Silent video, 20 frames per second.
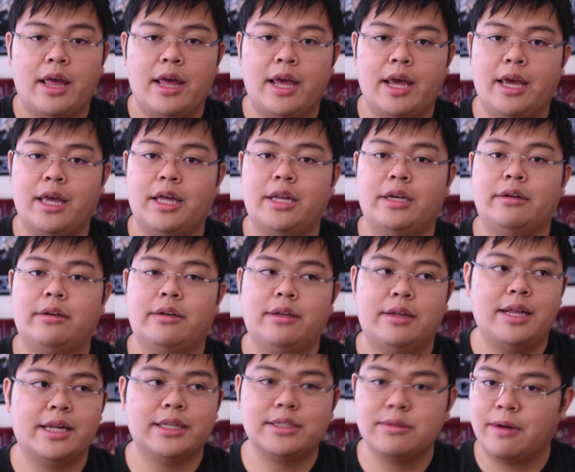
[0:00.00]
And
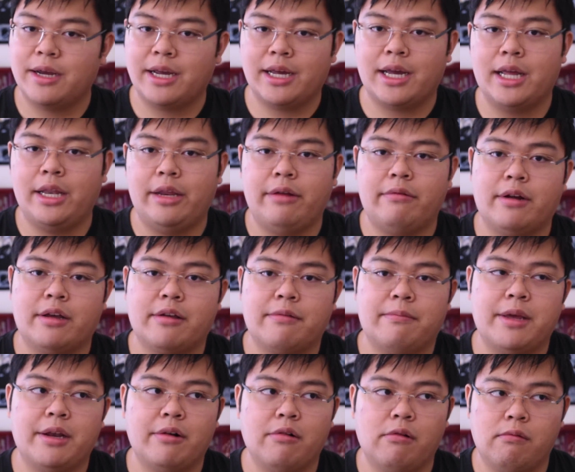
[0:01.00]
that's why I highly
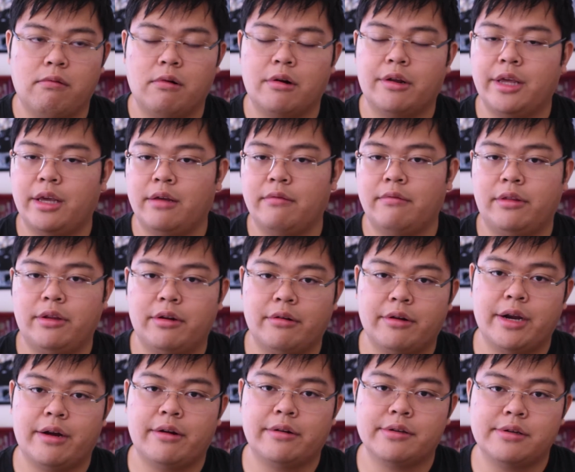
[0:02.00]
recommend working with your
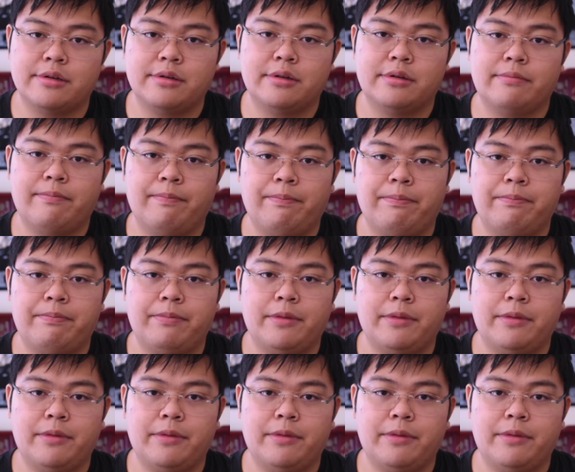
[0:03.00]
character,